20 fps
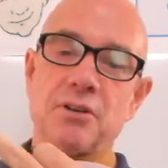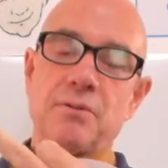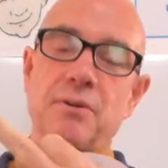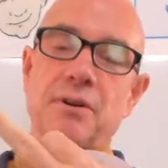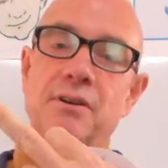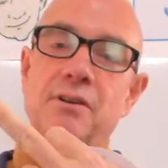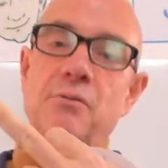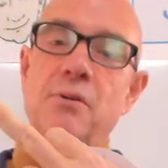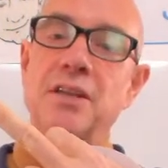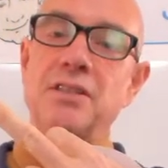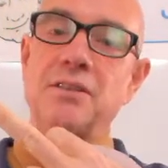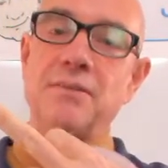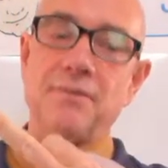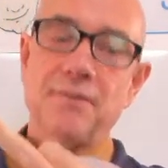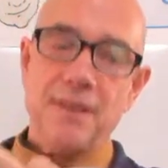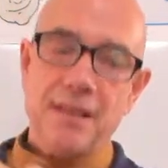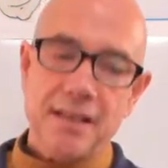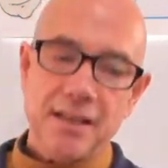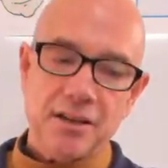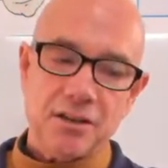we're going to watch a
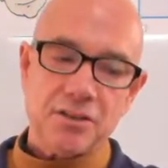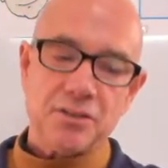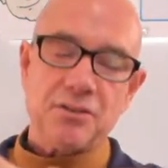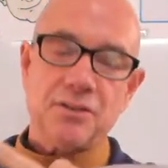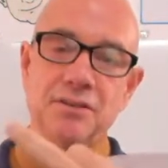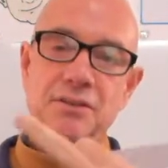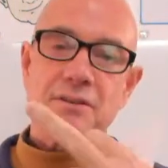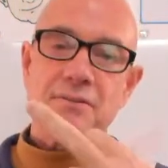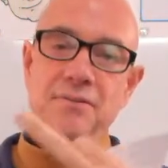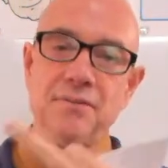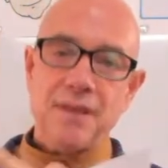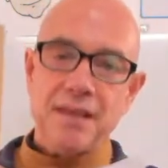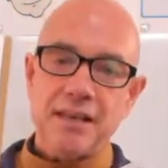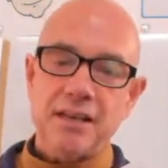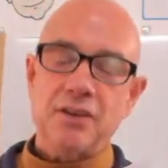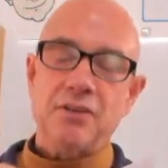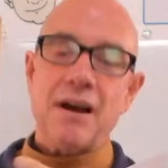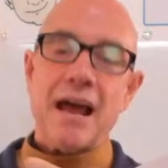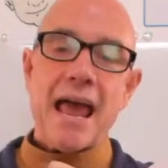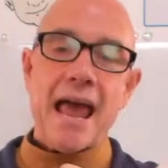video. So it's a
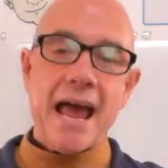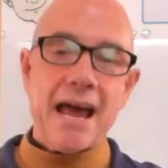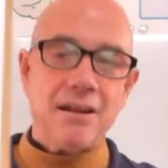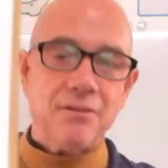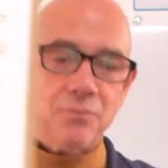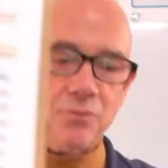video and